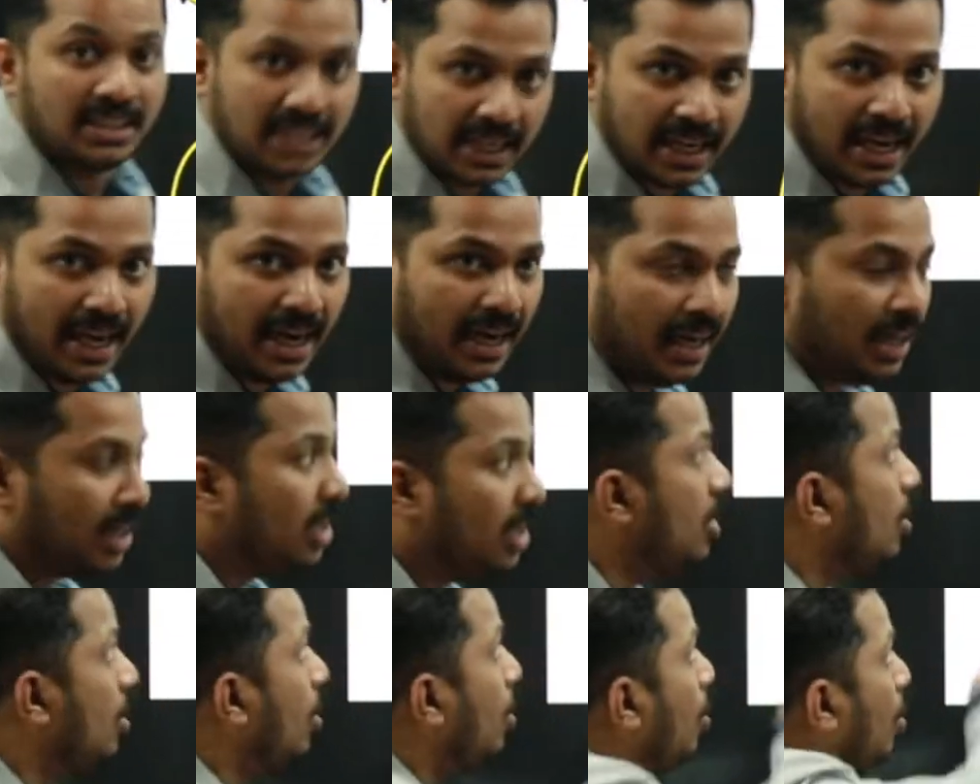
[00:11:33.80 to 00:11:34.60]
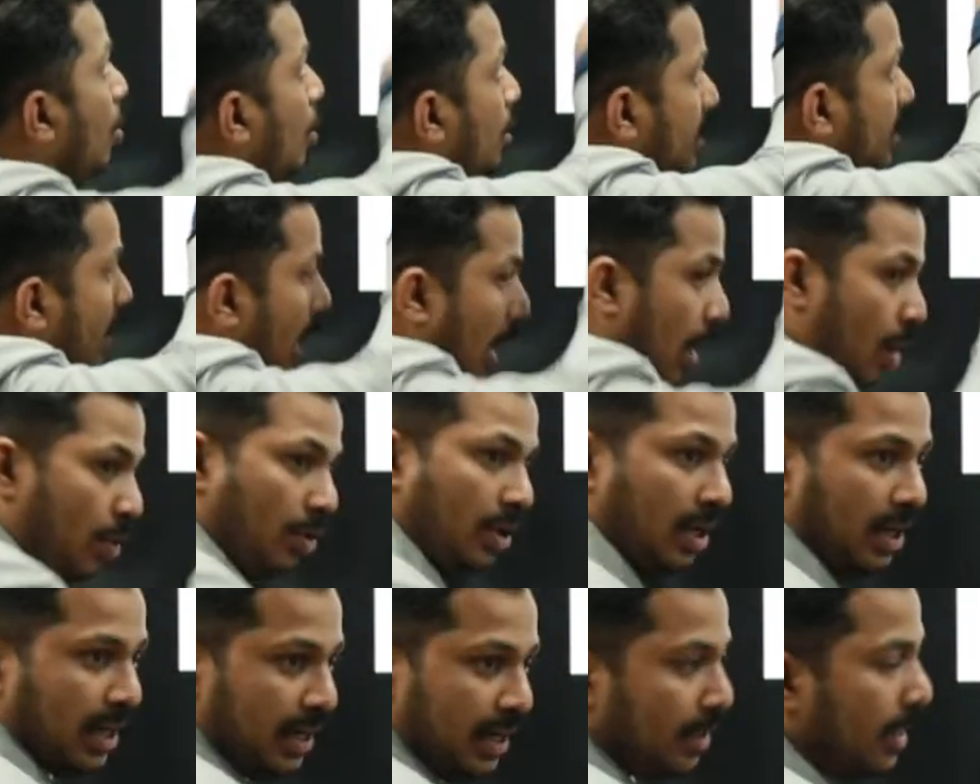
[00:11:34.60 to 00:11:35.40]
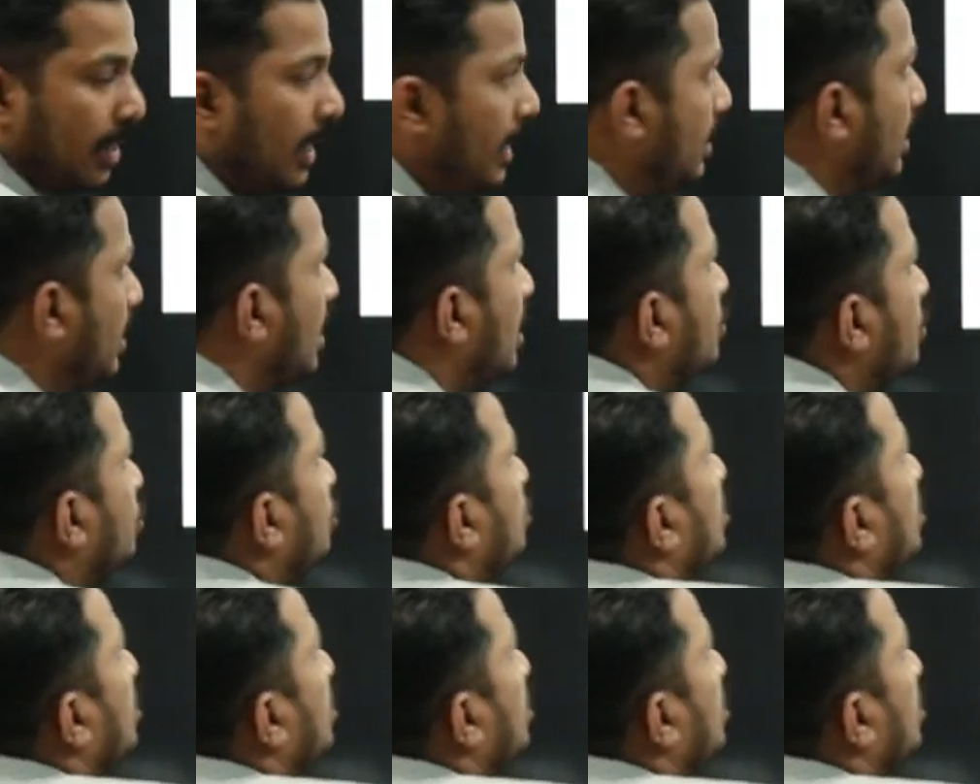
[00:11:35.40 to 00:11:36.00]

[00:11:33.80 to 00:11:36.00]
is a current on the outer line, right? So